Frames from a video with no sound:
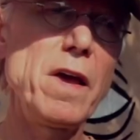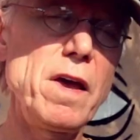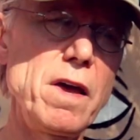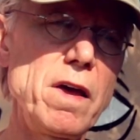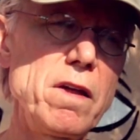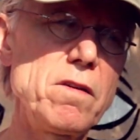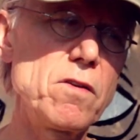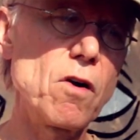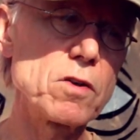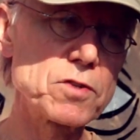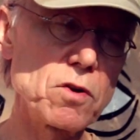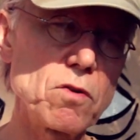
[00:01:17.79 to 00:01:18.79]
and
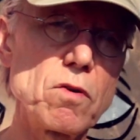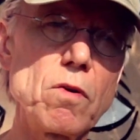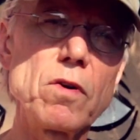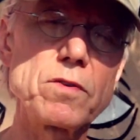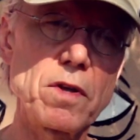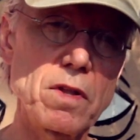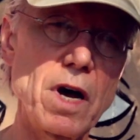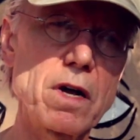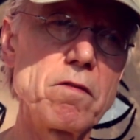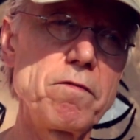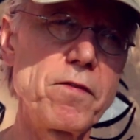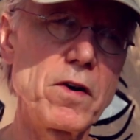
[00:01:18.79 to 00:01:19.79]
also a
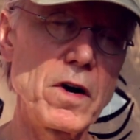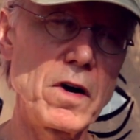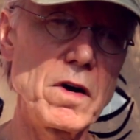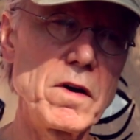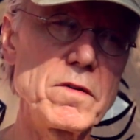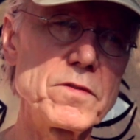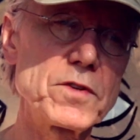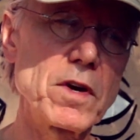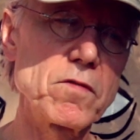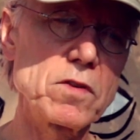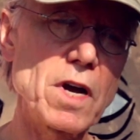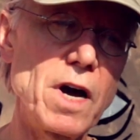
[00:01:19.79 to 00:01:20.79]
lot of
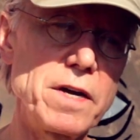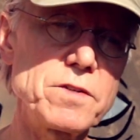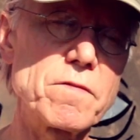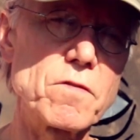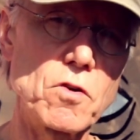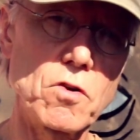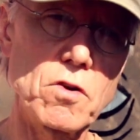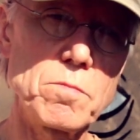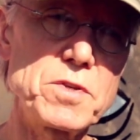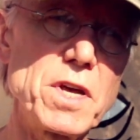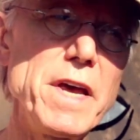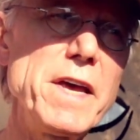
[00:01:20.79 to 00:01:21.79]
several kinds of
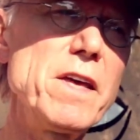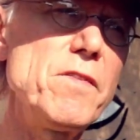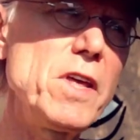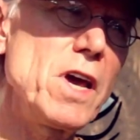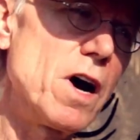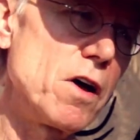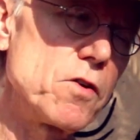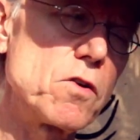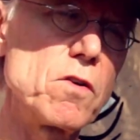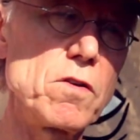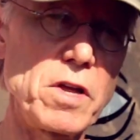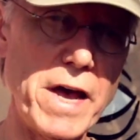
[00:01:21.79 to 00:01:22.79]
herbs in the
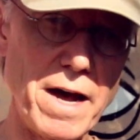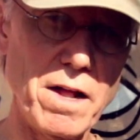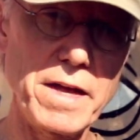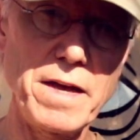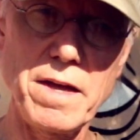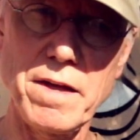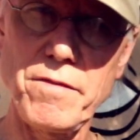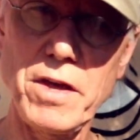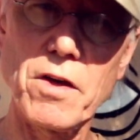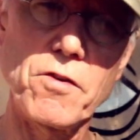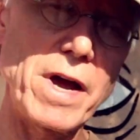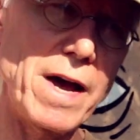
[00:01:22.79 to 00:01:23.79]
other alley. And
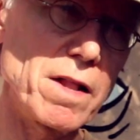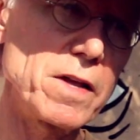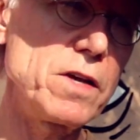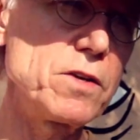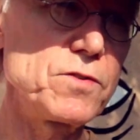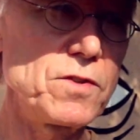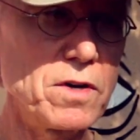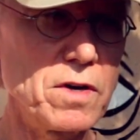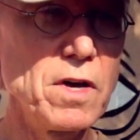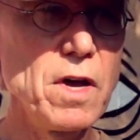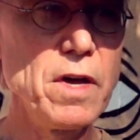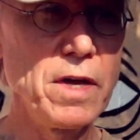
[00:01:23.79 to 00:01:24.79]
the other alley is
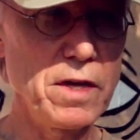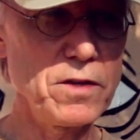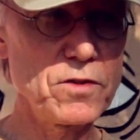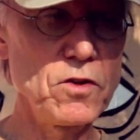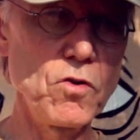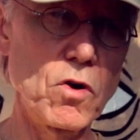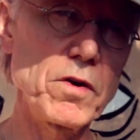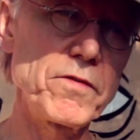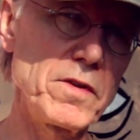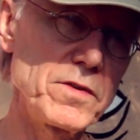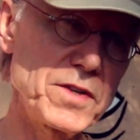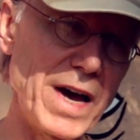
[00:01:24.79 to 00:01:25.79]
the
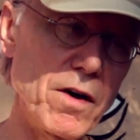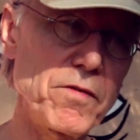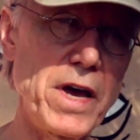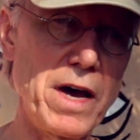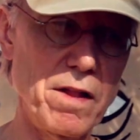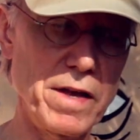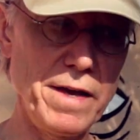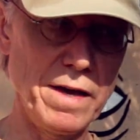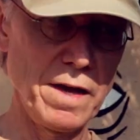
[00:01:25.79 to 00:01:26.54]
north-south alley.